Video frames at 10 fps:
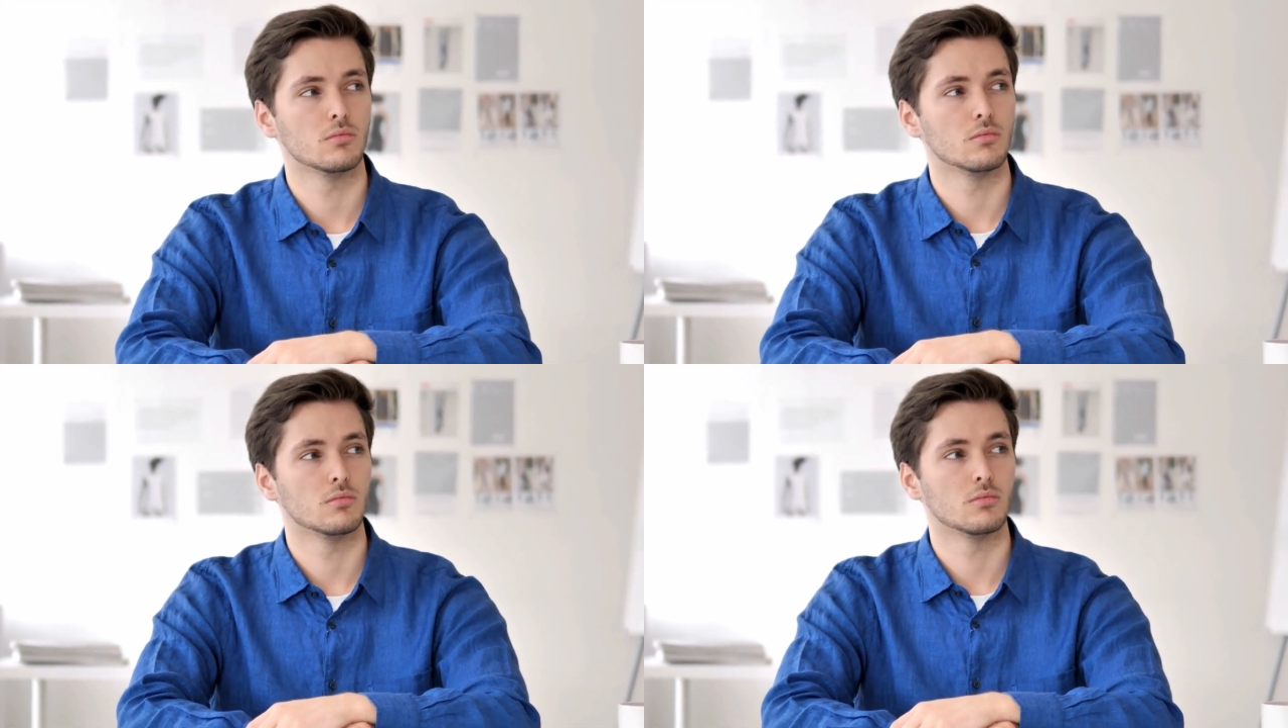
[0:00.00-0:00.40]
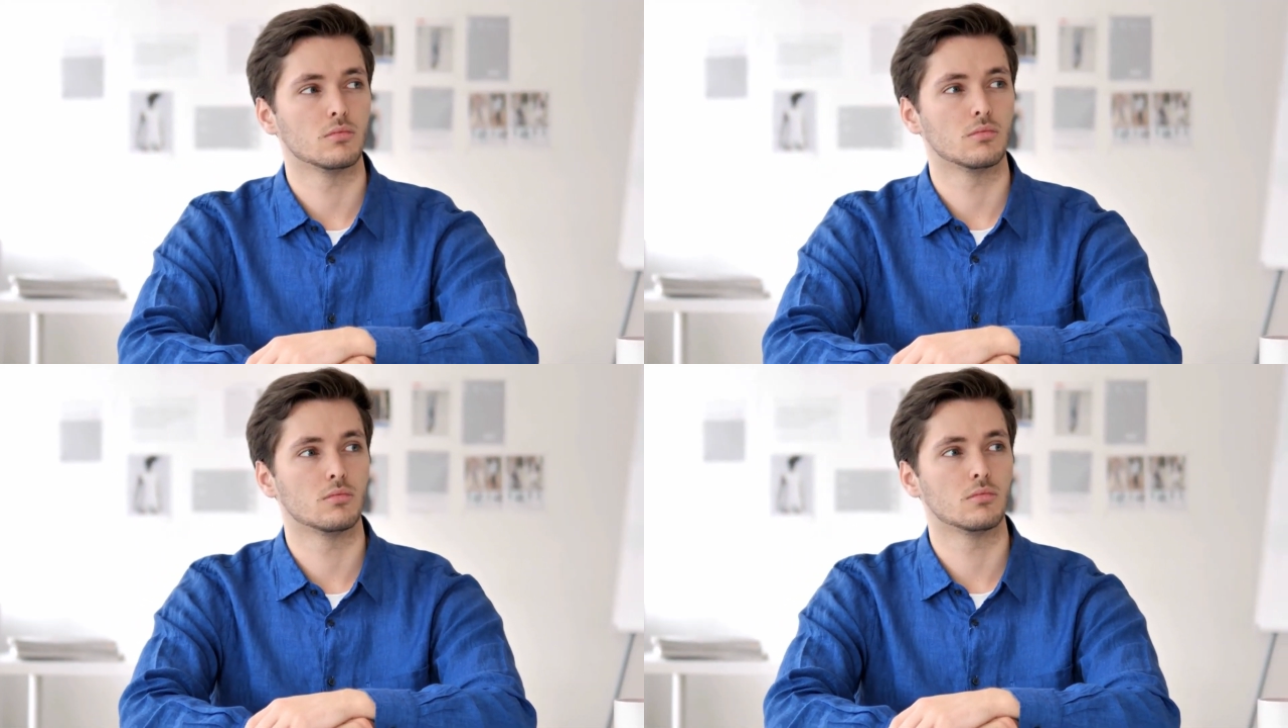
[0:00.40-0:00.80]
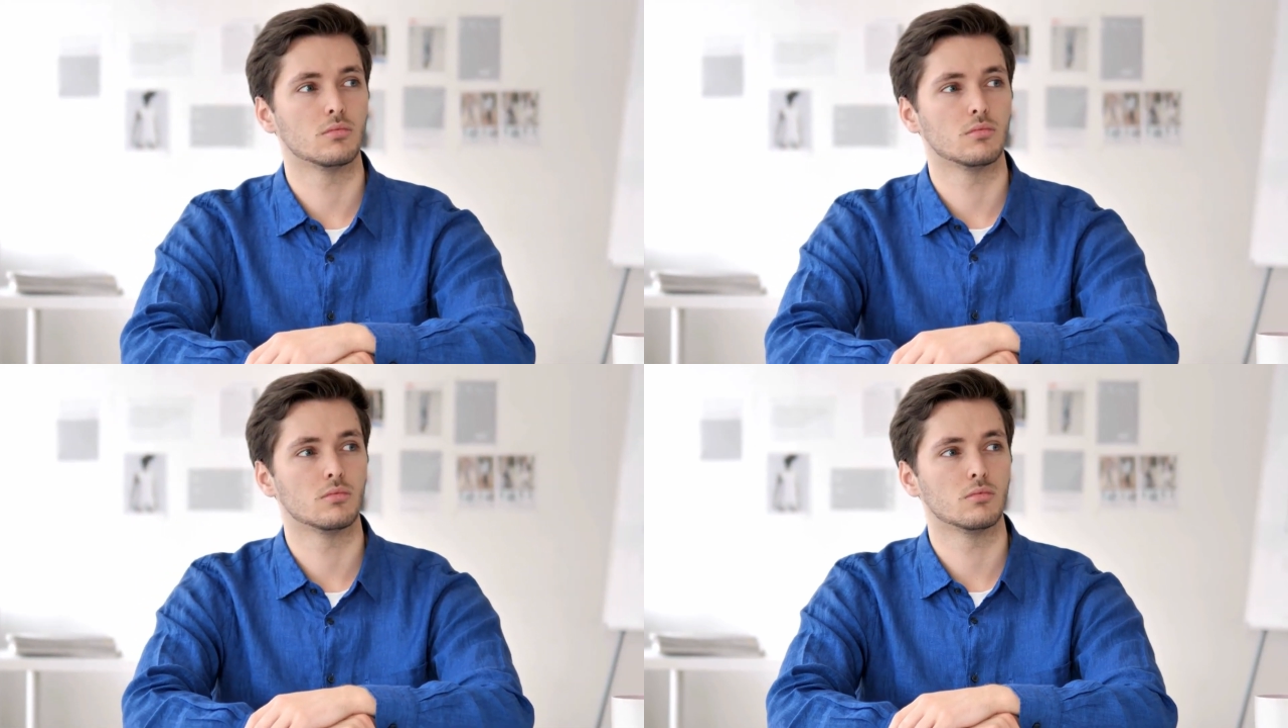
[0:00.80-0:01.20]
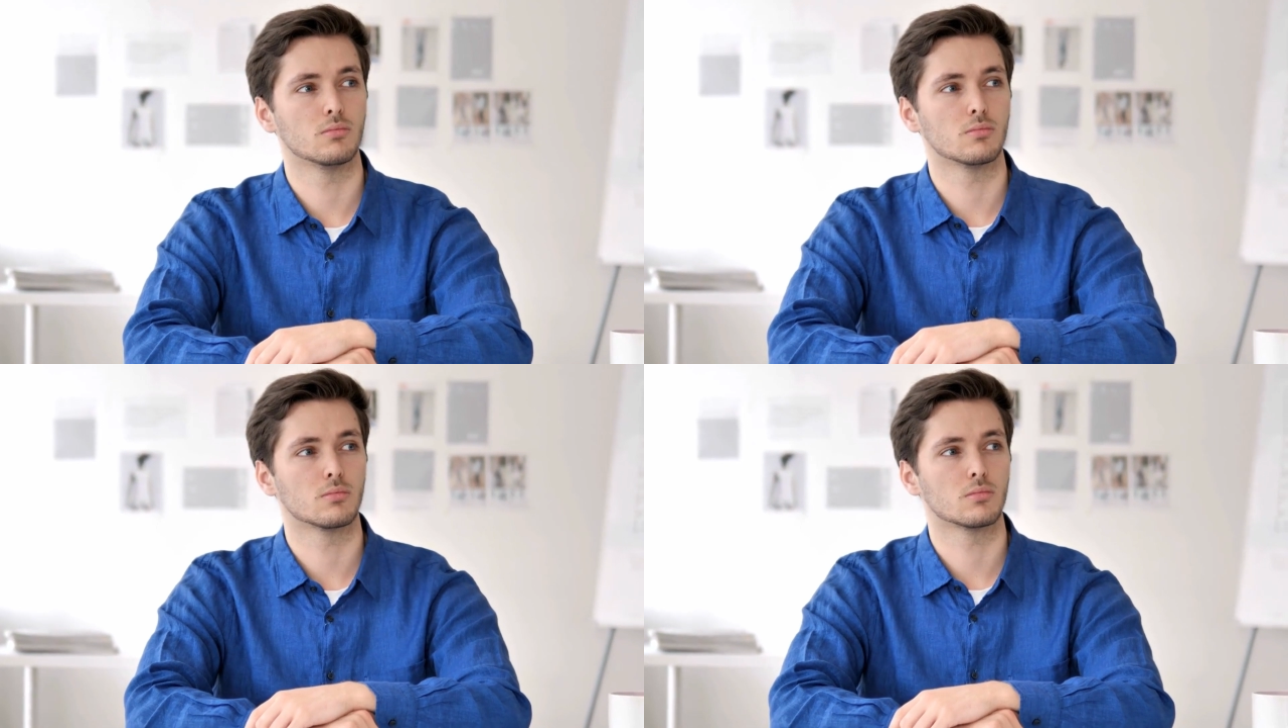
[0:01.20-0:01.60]
or that very same
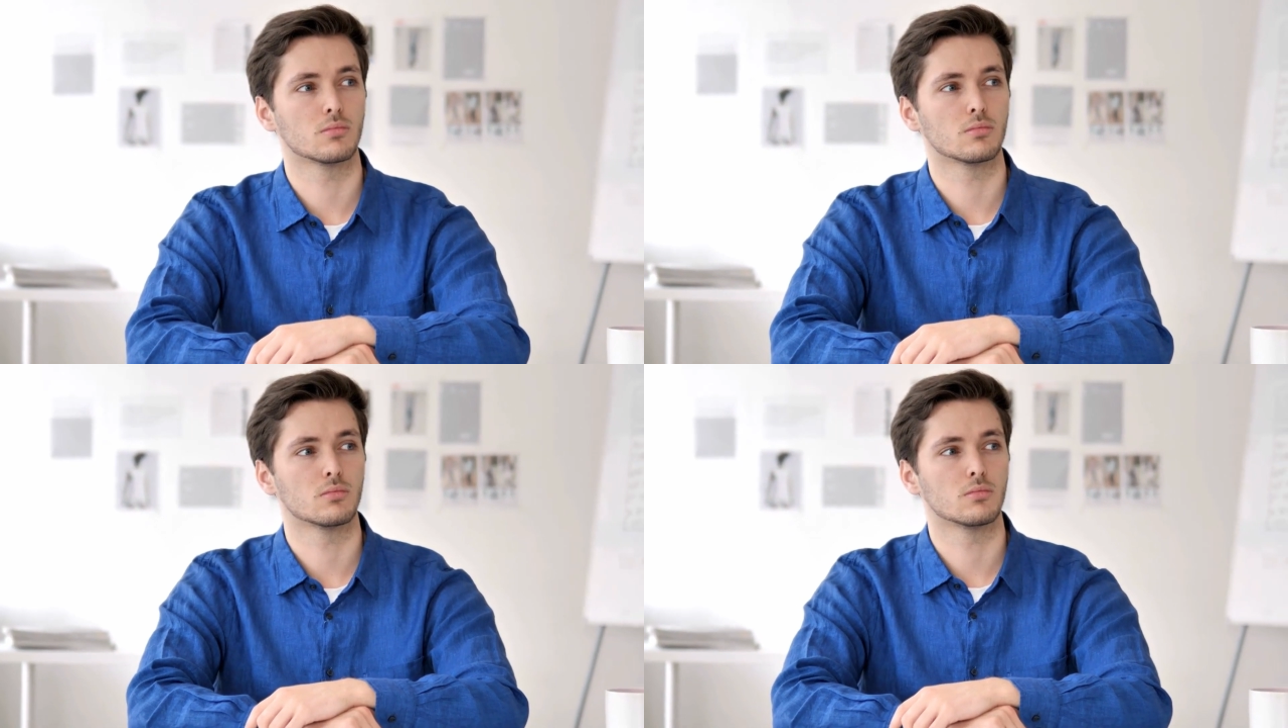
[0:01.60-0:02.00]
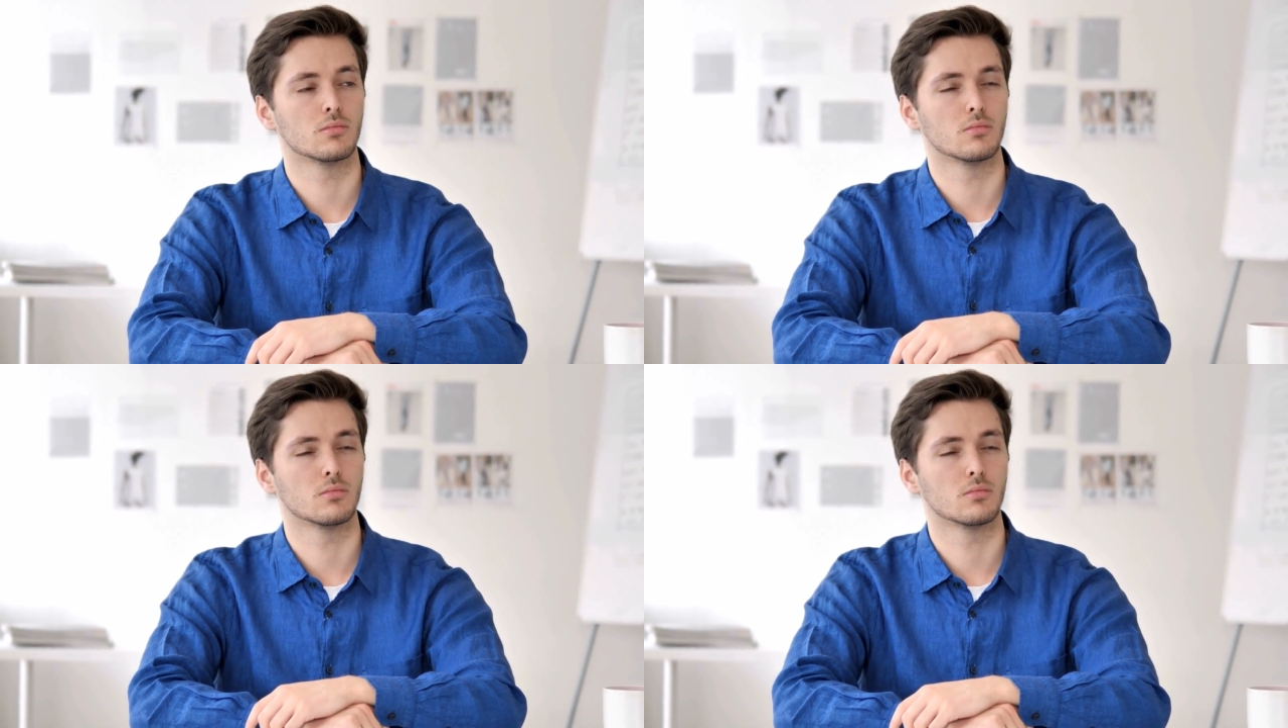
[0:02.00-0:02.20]
imagination